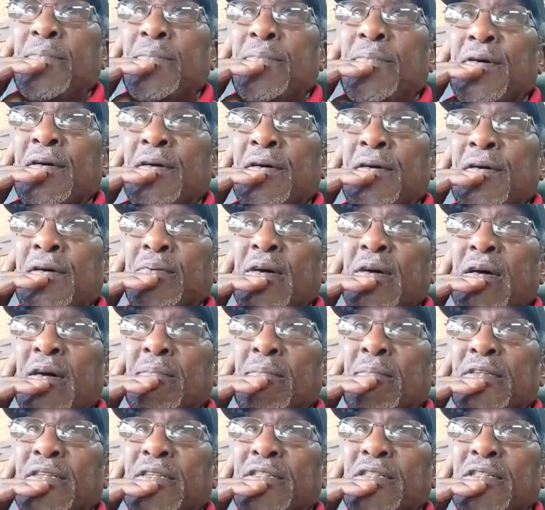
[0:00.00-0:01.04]
was
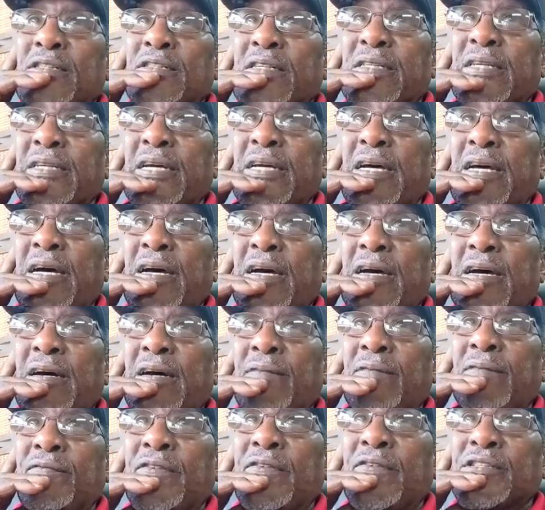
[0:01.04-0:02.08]
published
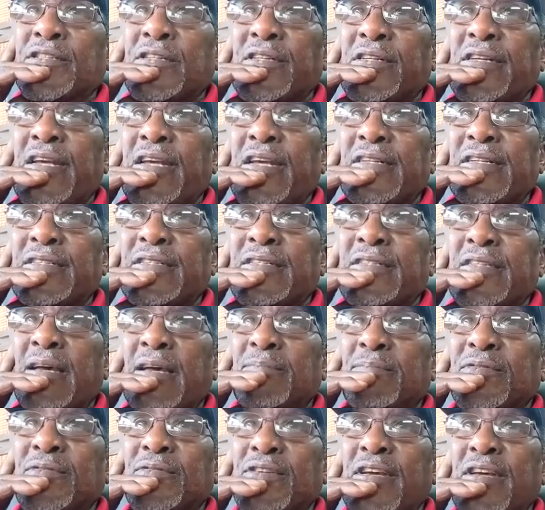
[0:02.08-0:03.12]
officially in
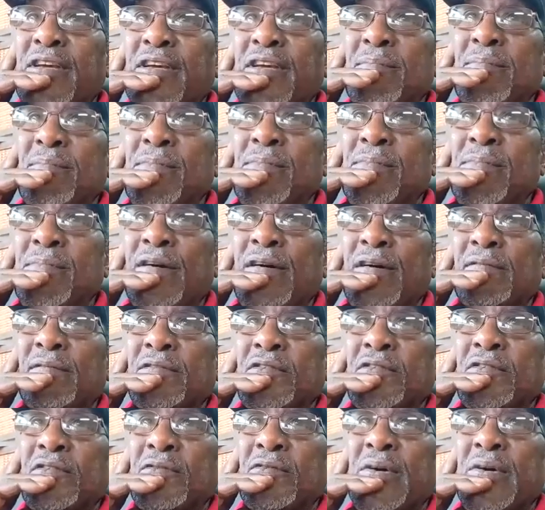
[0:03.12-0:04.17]
September
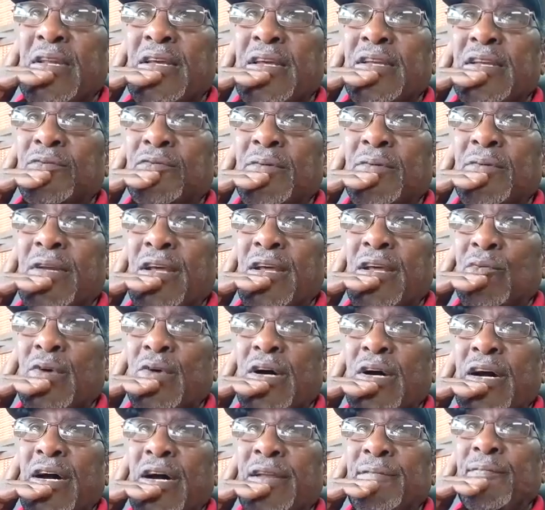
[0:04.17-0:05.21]
of
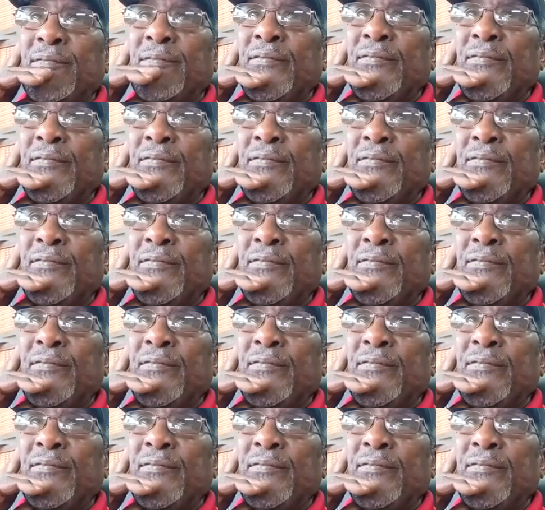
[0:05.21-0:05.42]
2021.